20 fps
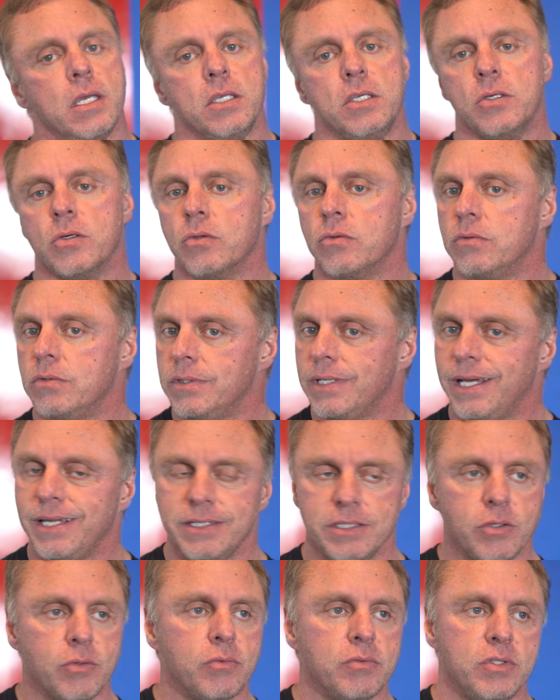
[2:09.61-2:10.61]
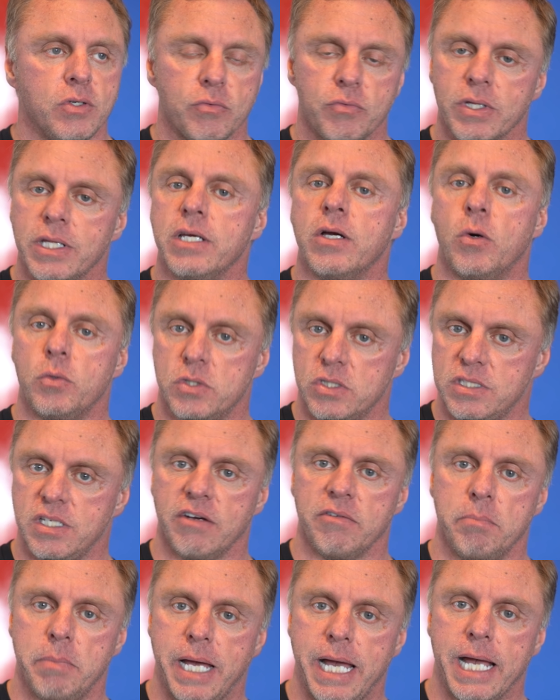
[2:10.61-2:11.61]
you'll you'll you'll really hold
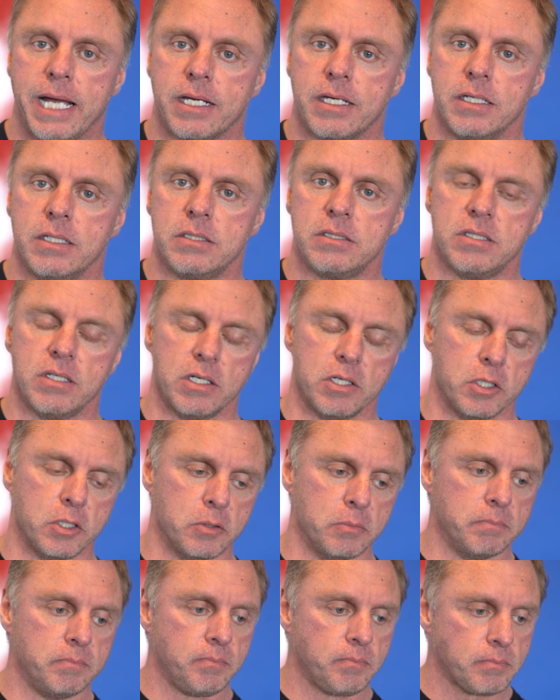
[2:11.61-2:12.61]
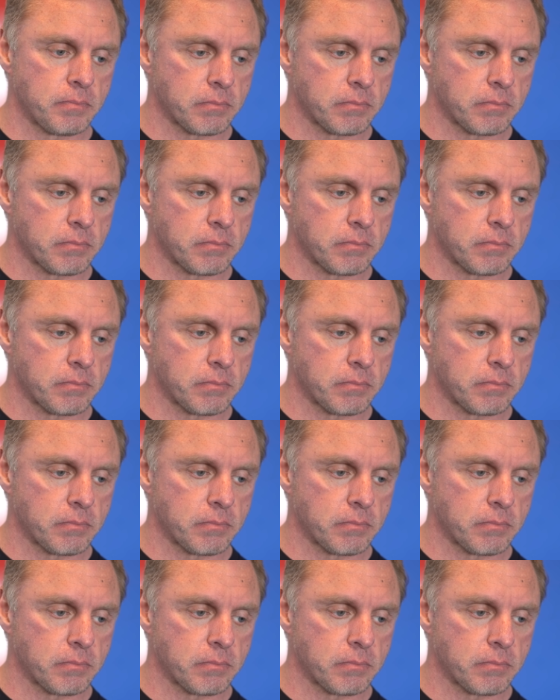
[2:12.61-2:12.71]
yourself back. So